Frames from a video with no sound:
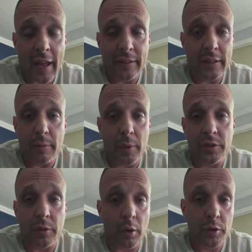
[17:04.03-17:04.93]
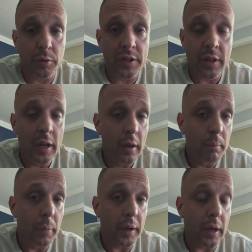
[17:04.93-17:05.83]
candy and much groceries,
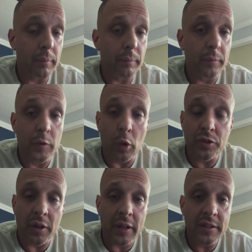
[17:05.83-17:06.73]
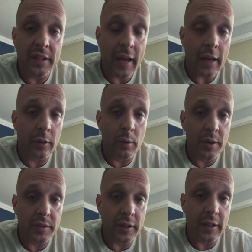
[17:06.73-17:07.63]
but those are easy
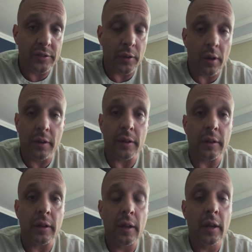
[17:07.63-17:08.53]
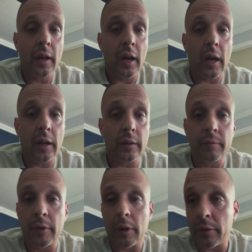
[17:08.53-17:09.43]
categories to get started in.
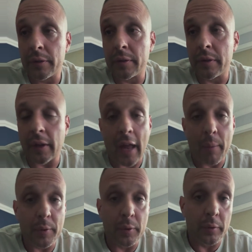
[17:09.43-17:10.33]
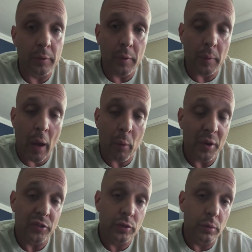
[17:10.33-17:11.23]
The capital, I
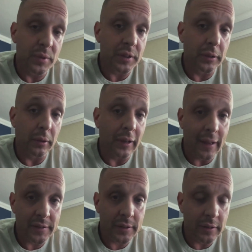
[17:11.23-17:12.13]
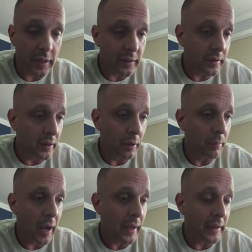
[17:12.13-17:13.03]
would assume, is a little less than,
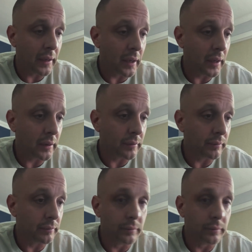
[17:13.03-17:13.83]
buying a